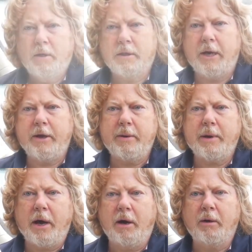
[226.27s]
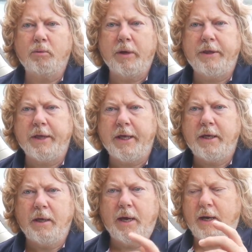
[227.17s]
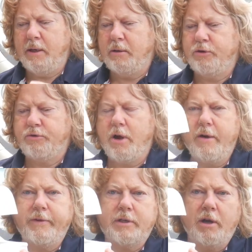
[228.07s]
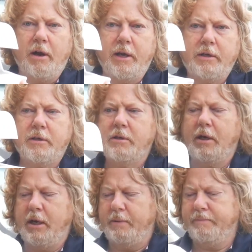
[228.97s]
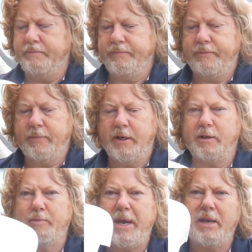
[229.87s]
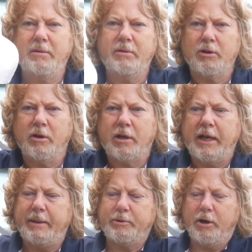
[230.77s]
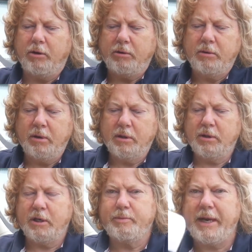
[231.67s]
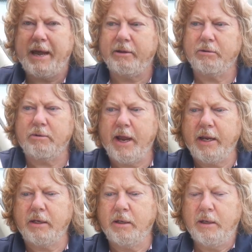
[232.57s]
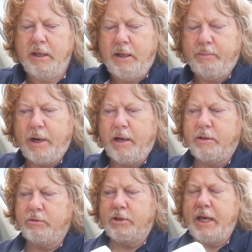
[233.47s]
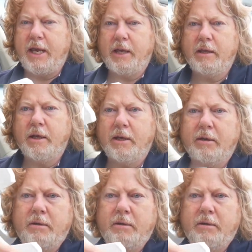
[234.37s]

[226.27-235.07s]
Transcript: So here we are with the driver side that's been sort of clipped on, so it's been out in the rain, but you'll see that